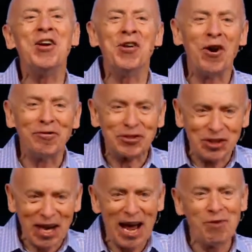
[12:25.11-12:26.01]
You don't
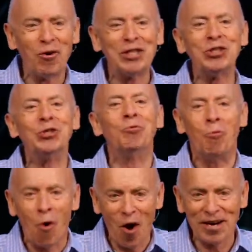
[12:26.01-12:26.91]
say what you
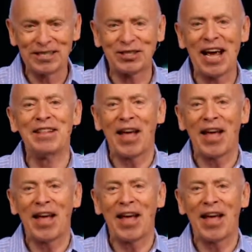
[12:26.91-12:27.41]
want to say.